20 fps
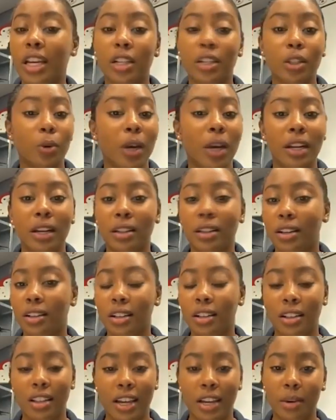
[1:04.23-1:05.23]
can do anything
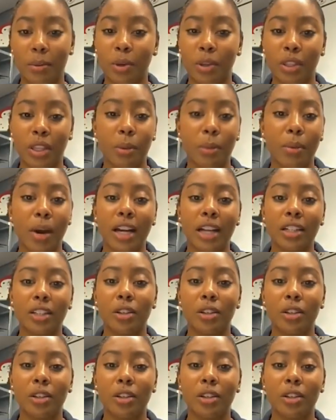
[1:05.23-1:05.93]
that they can put their mind